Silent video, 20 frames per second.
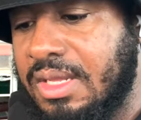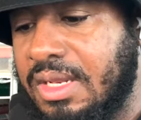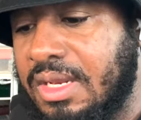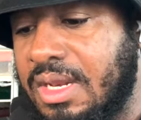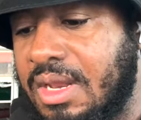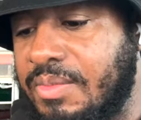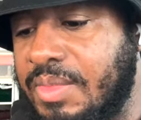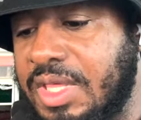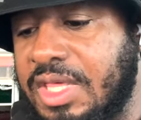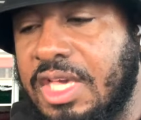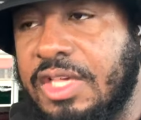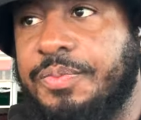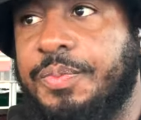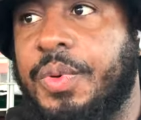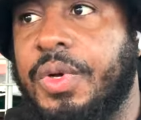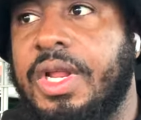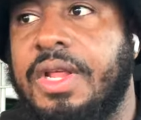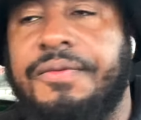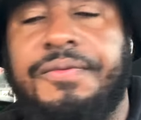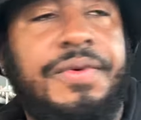Let me just
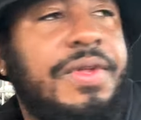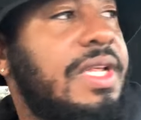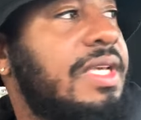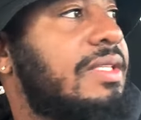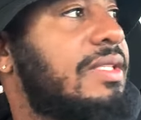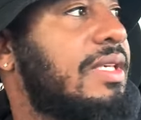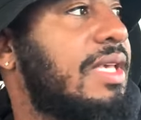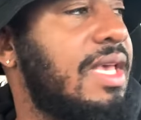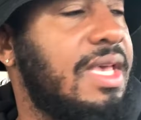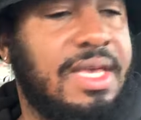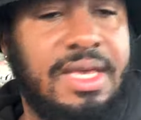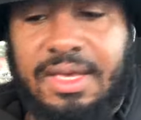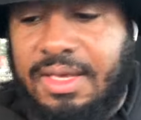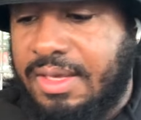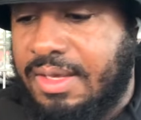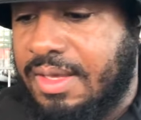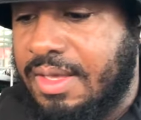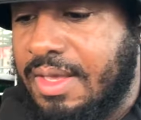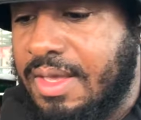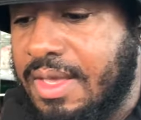put in for this gig.
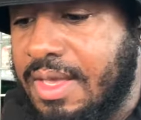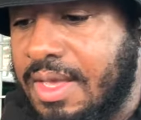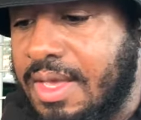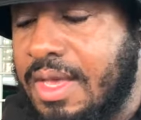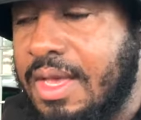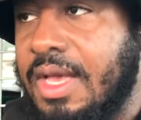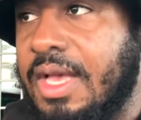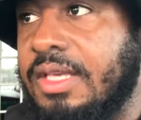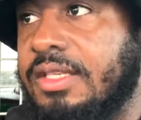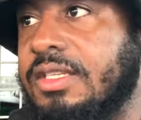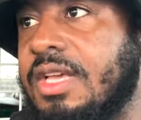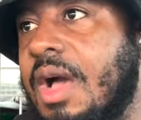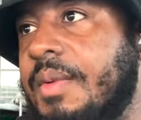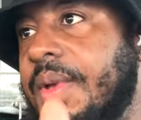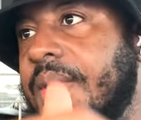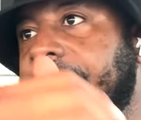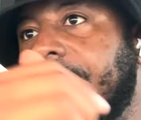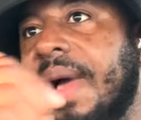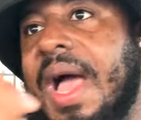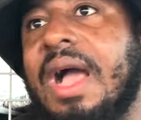It's
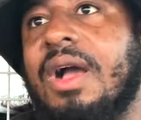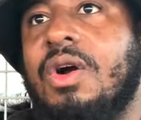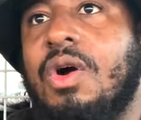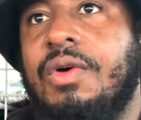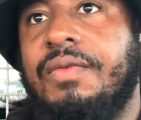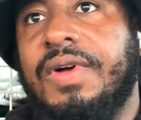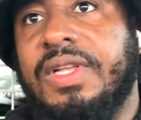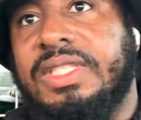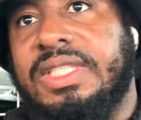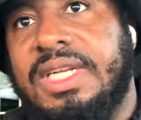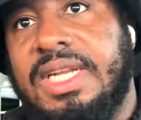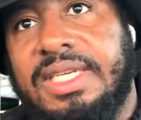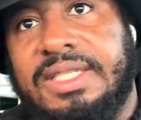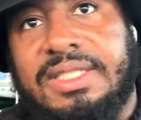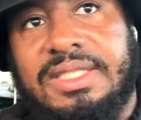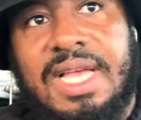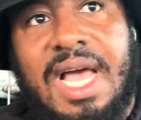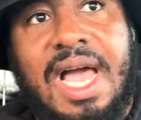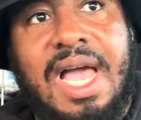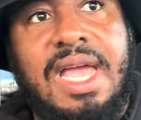coming back over to this
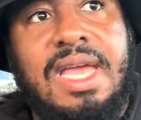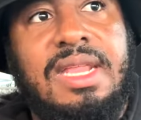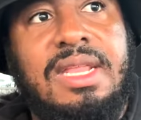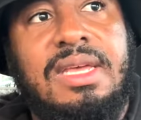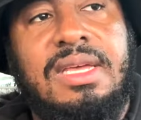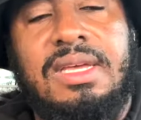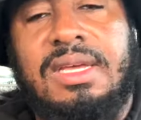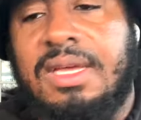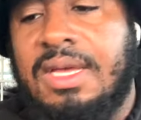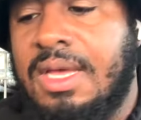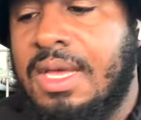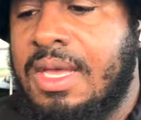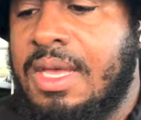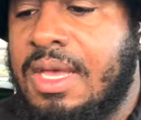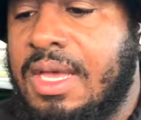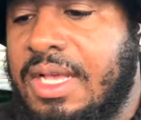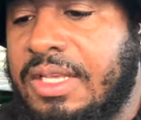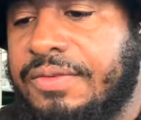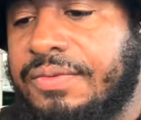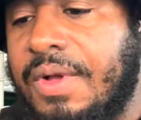side.
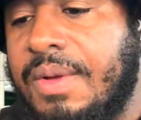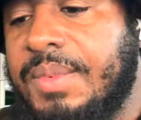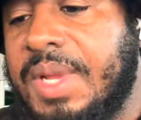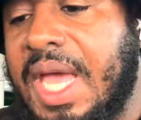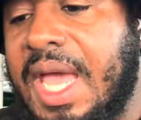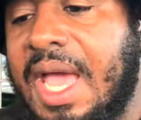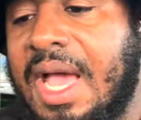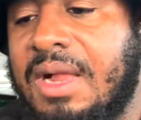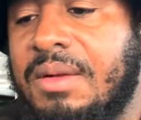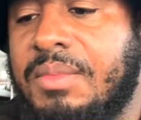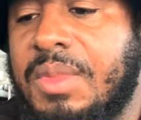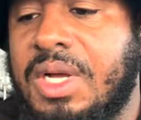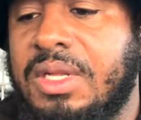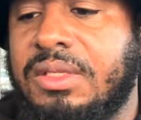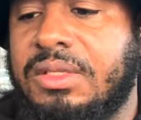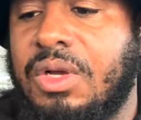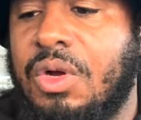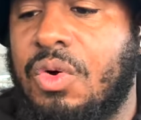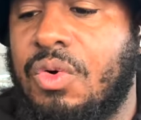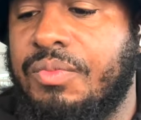It's from the Elmont
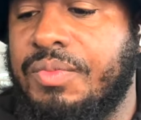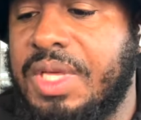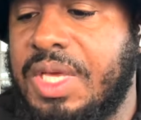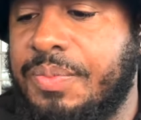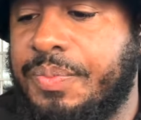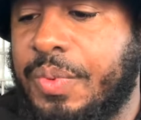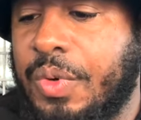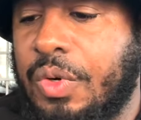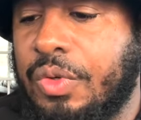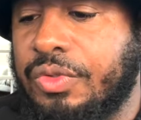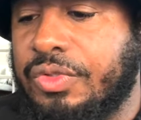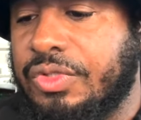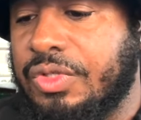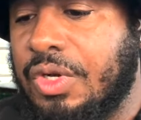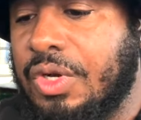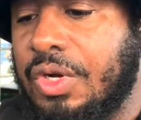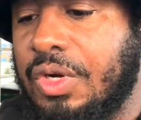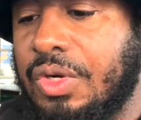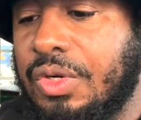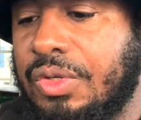Home Depot,
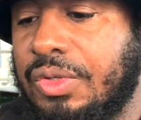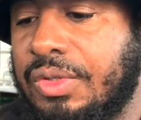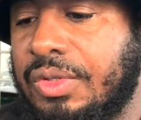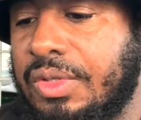so